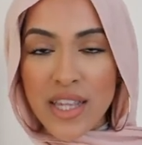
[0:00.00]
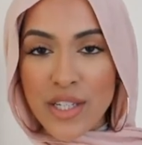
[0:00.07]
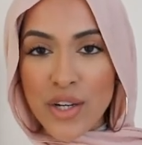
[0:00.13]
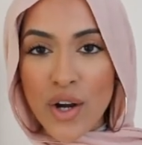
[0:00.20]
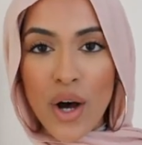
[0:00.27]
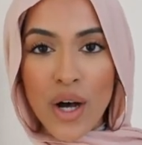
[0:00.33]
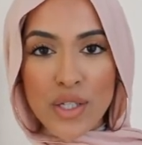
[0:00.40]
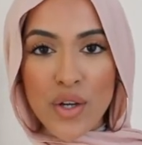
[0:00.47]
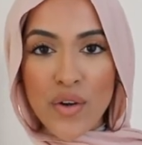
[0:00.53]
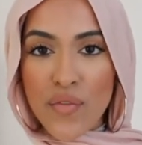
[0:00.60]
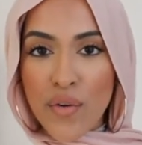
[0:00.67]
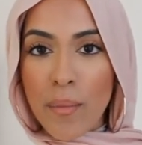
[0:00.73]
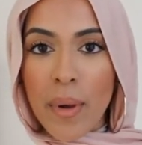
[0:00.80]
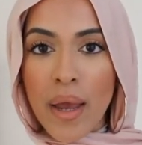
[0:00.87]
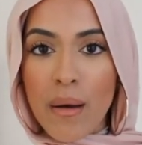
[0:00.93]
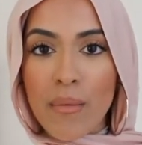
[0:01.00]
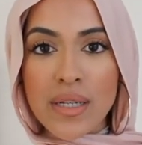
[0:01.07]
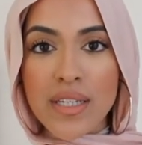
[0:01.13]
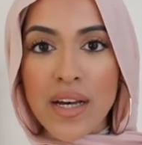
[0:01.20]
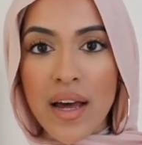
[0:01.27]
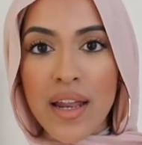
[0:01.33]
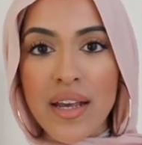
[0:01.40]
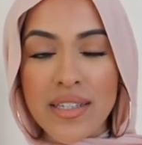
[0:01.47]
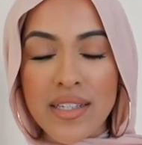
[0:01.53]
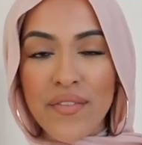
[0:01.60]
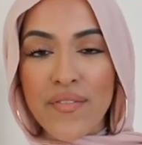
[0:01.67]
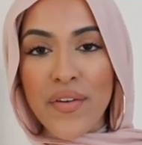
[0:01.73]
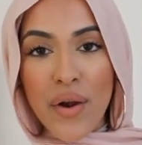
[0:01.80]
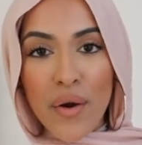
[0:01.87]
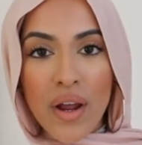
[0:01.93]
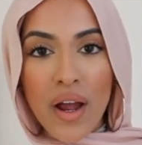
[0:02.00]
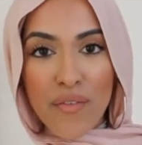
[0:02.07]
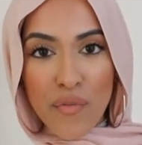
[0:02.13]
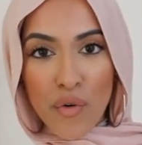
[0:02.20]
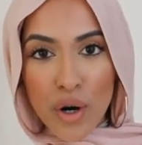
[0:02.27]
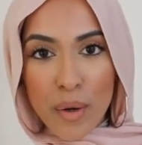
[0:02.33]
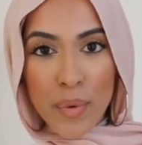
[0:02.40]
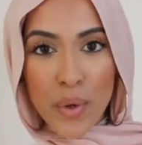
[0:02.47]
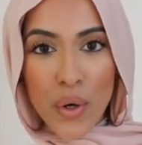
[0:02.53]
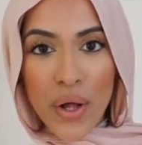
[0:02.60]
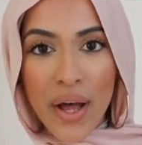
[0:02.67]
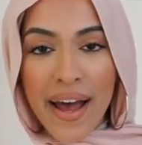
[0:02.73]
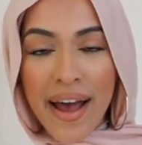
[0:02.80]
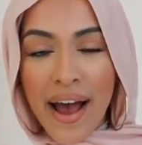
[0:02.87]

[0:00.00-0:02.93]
These are also from Amazon. It's a very affordable